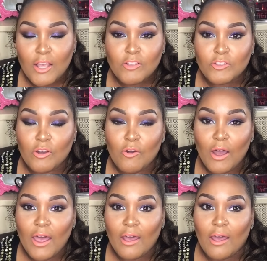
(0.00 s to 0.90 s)
So
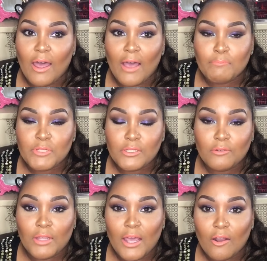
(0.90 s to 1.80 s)
I
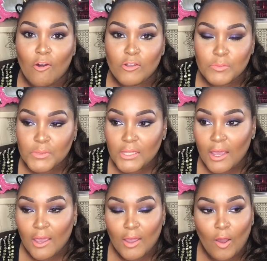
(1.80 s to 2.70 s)
absolutely had an awesome stay.